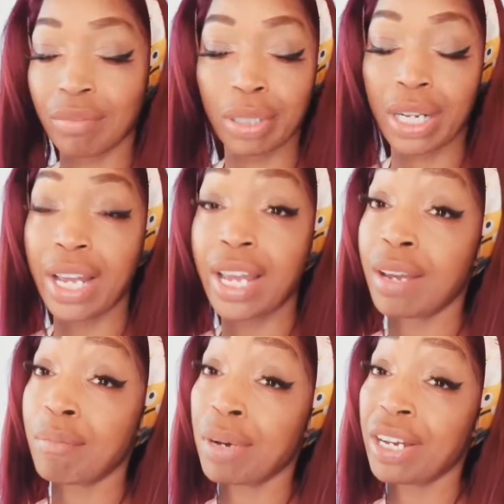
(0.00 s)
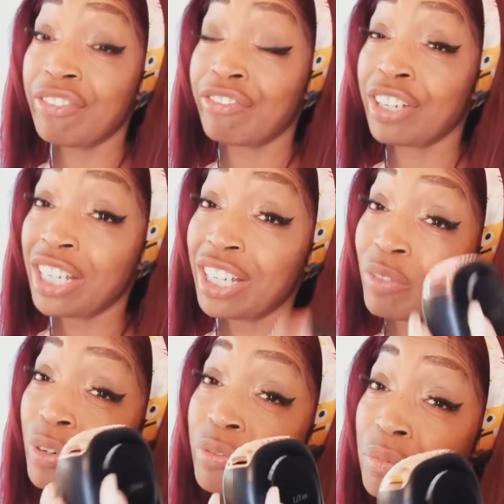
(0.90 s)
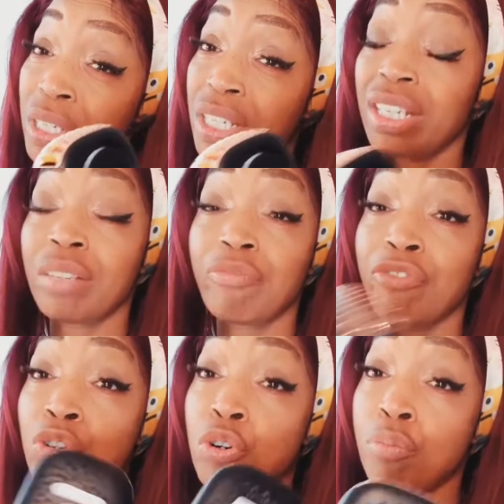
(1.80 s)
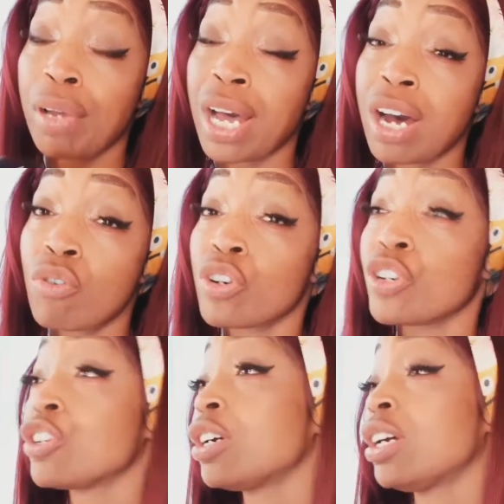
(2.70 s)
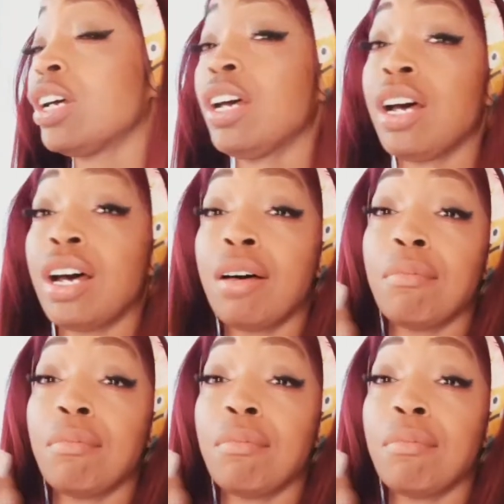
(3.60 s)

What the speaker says: But I had my fan with me, full power. I'm